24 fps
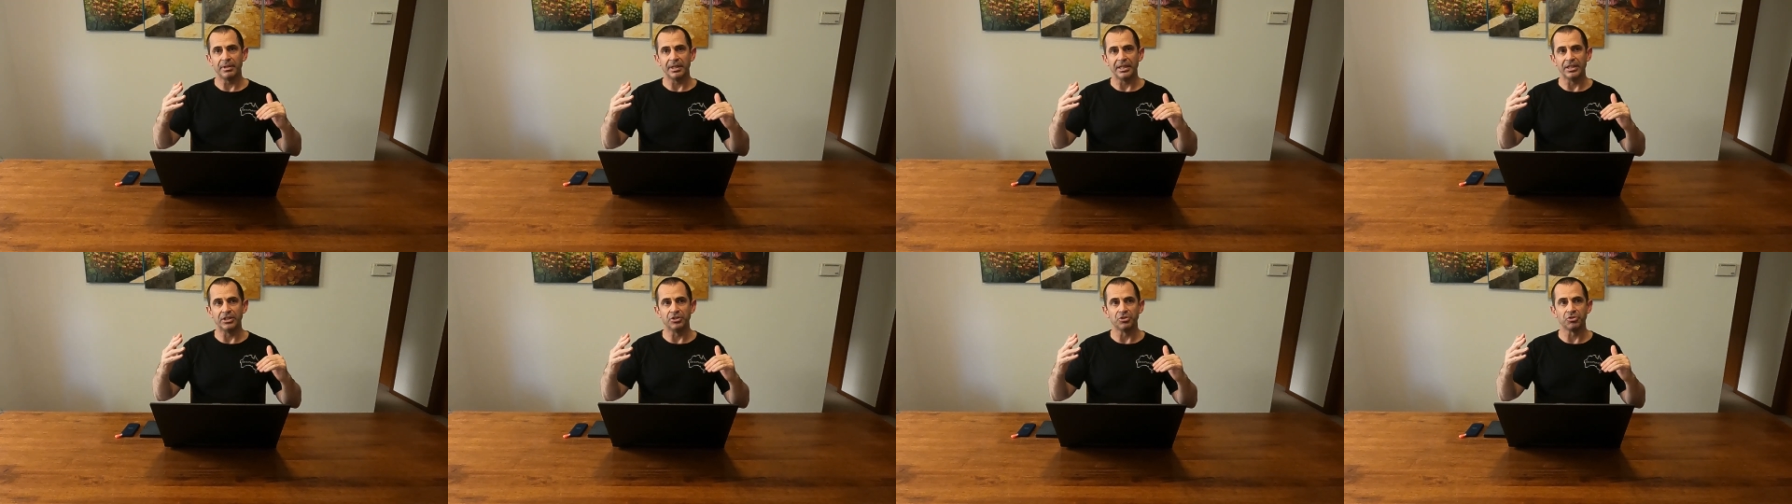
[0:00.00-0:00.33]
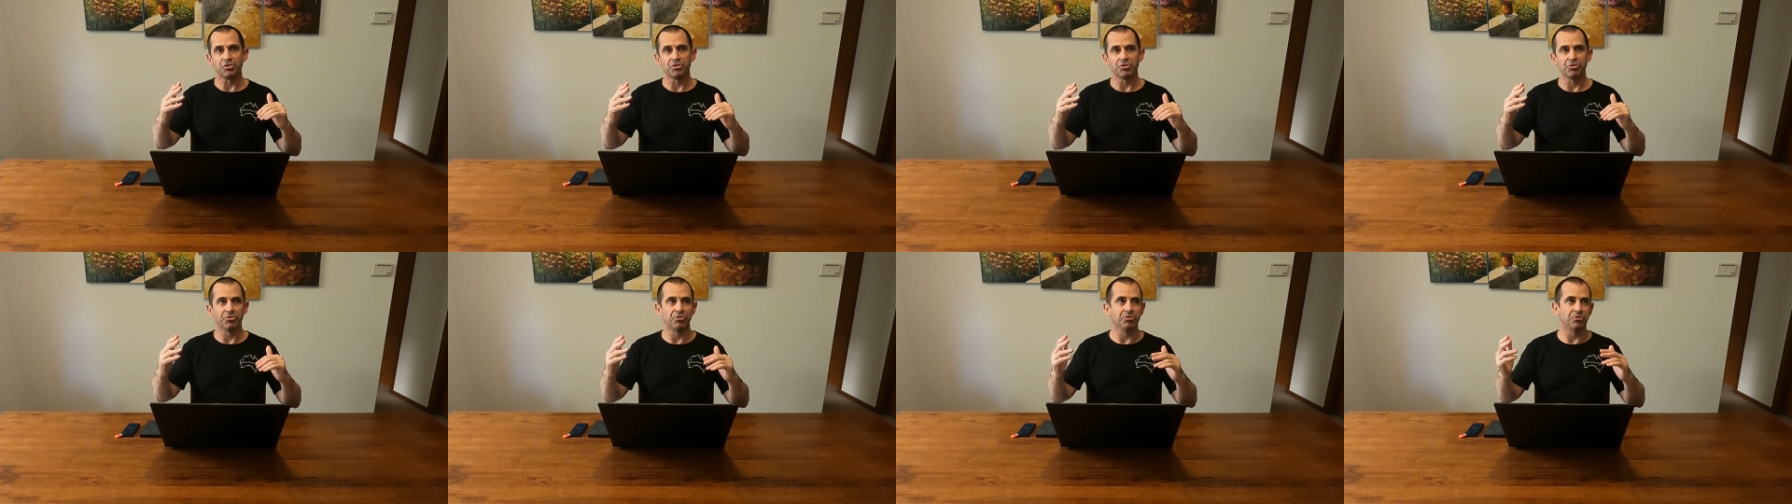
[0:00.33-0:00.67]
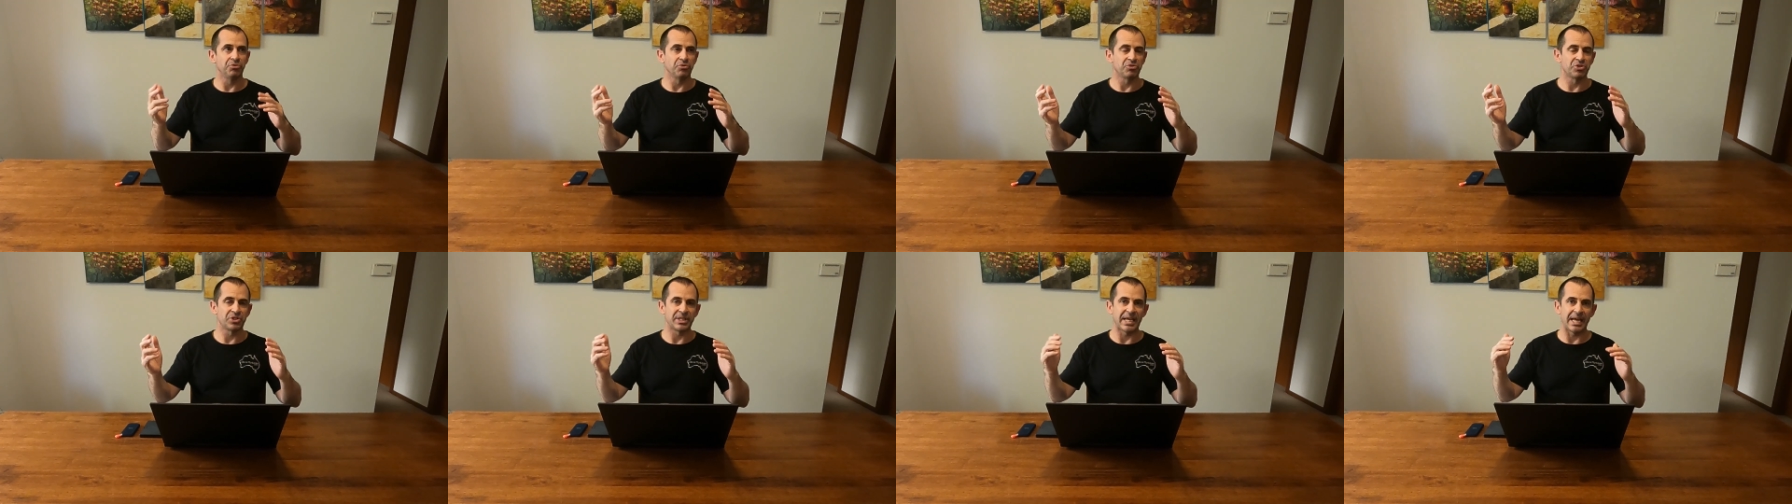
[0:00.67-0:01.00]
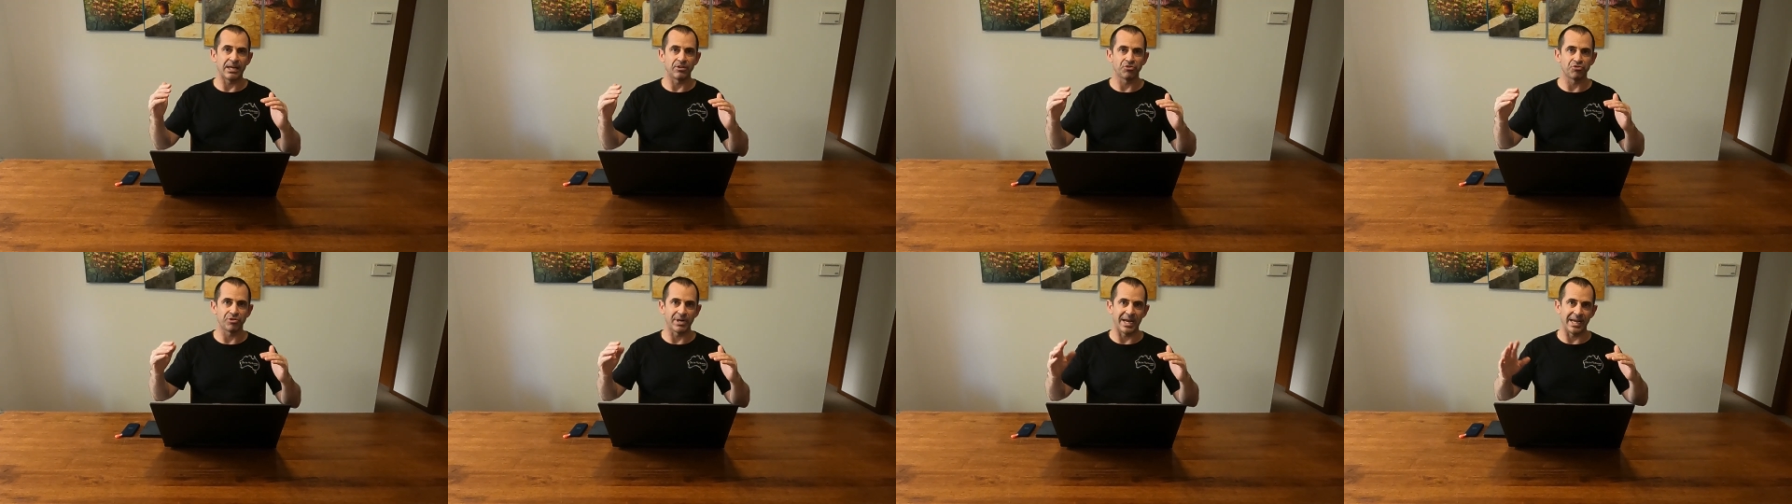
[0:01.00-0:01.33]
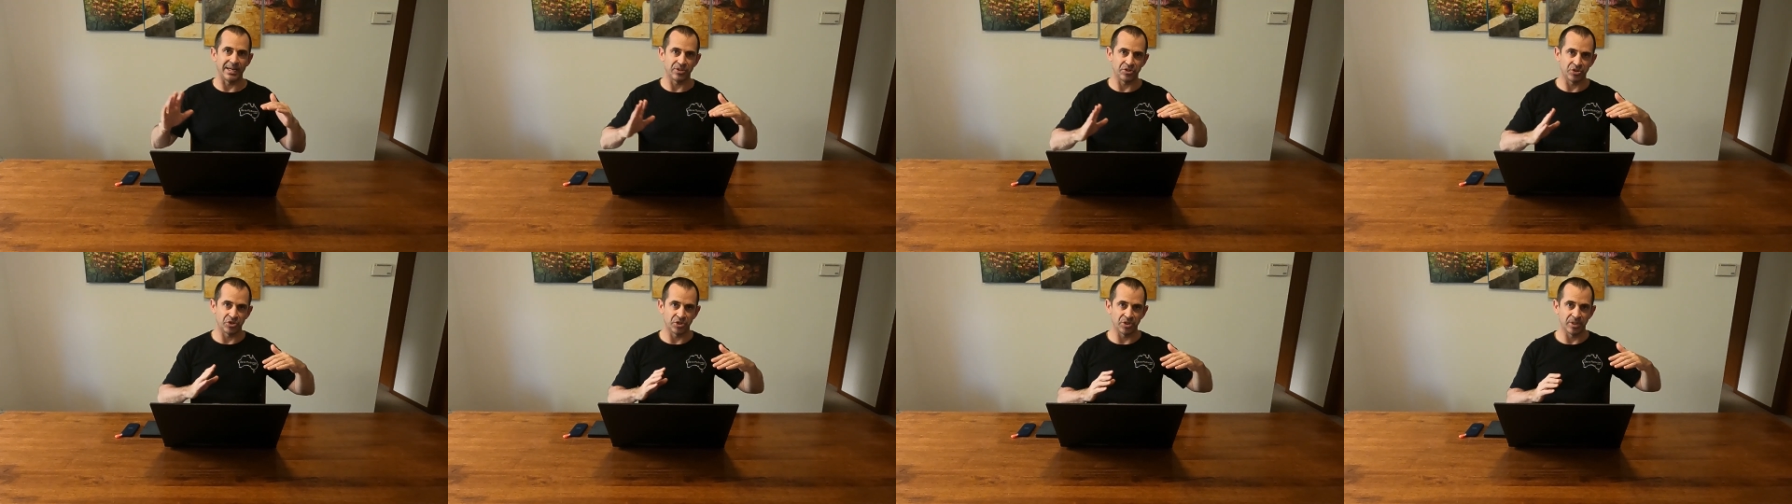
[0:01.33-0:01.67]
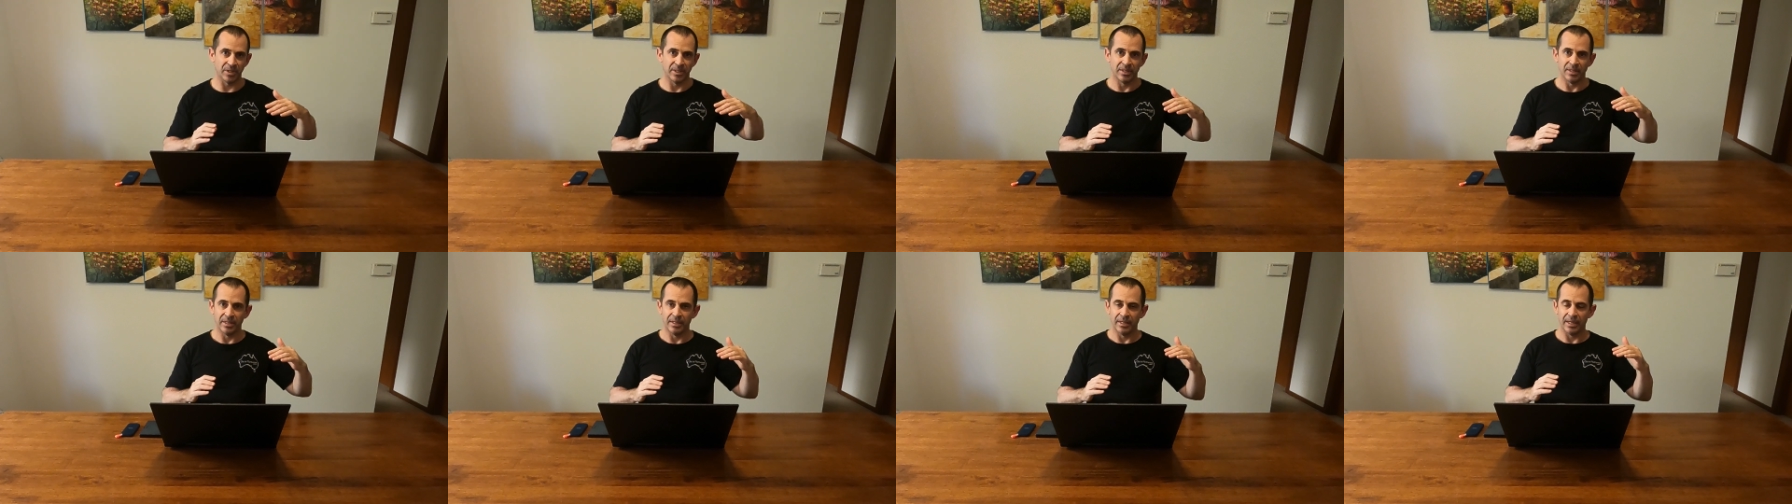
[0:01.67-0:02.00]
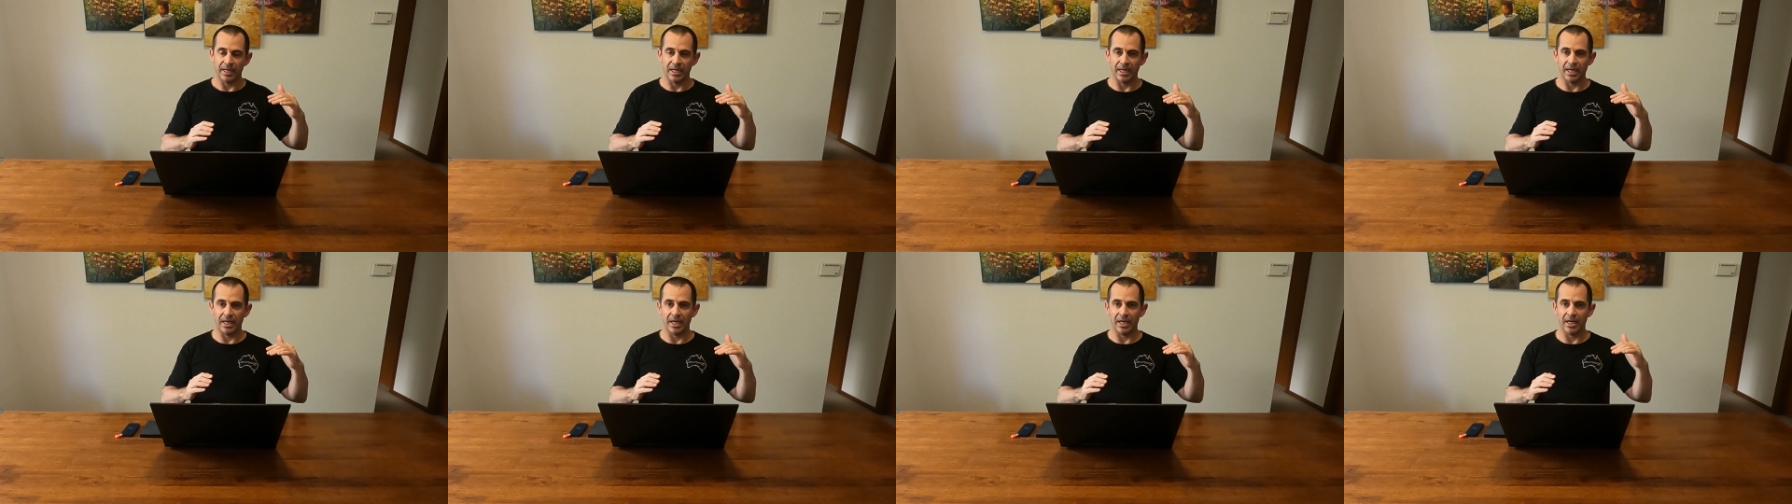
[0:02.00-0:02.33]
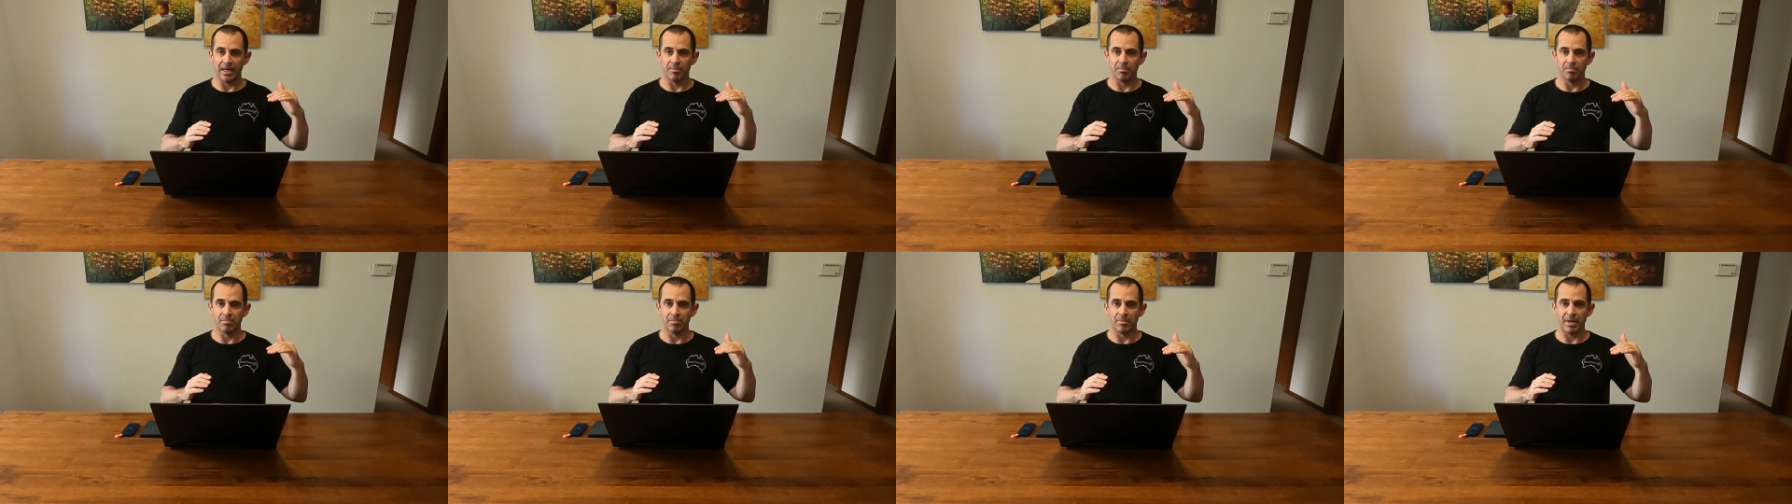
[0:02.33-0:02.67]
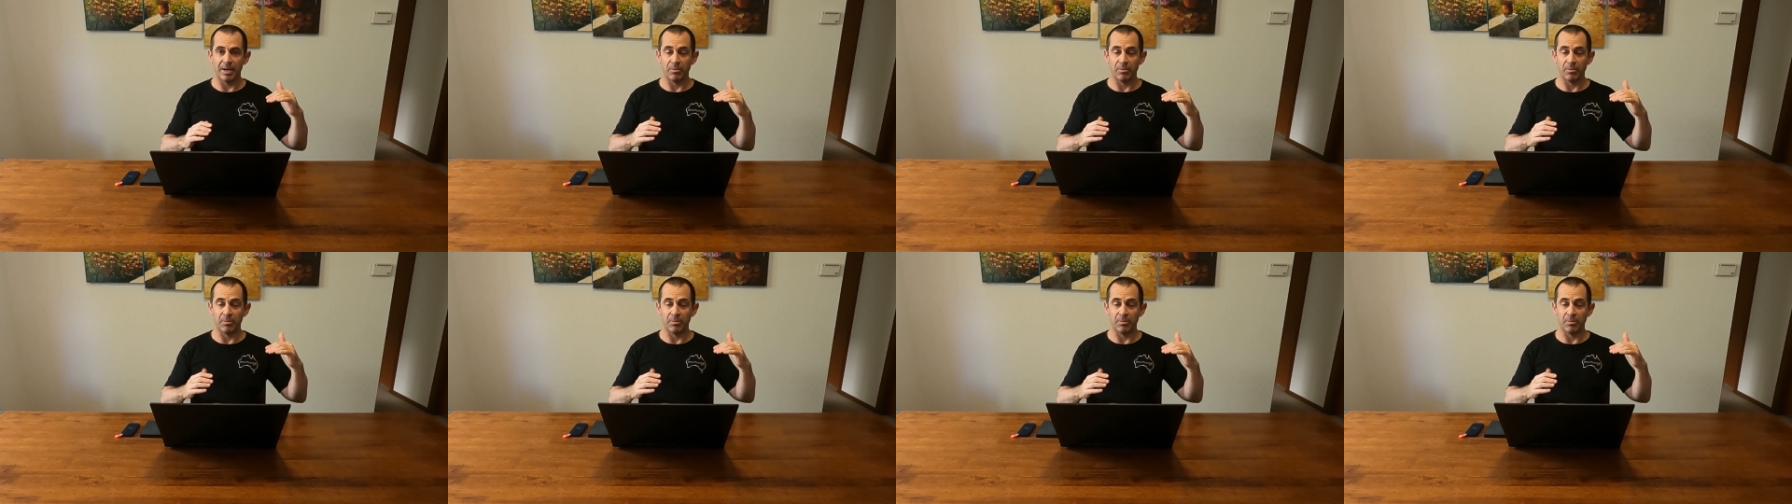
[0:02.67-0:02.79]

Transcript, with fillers: into soundtracks, um,